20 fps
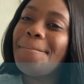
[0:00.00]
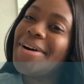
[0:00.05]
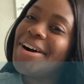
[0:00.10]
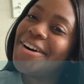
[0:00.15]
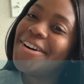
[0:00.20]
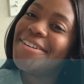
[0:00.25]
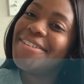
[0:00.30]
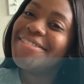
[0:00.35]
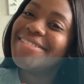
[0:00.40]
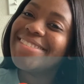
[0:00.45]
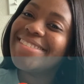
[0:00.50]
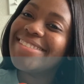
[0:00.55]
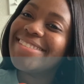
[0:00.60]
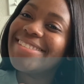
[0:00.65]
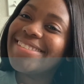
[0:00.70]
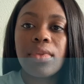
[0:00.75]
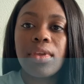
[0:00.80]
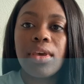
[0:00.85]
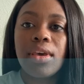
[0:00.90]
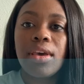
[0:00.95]
post.
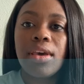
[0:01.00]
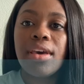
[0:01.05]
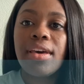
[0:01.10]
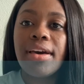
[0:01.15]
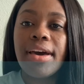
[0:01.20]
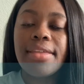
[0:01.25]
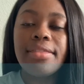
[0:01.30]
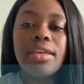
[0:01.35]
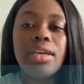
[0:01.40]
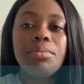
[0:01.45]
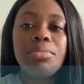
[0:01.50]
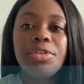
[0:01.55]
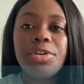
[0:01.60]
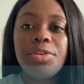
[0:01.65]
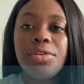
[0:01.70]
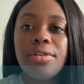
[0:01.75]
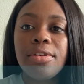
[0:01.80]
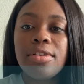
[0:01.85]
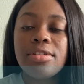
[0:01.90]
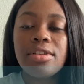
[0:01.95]
I think
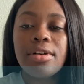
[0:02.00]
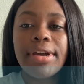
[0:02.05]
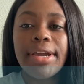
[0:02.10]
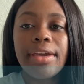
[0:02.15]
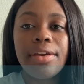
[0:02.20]
pre-orders are a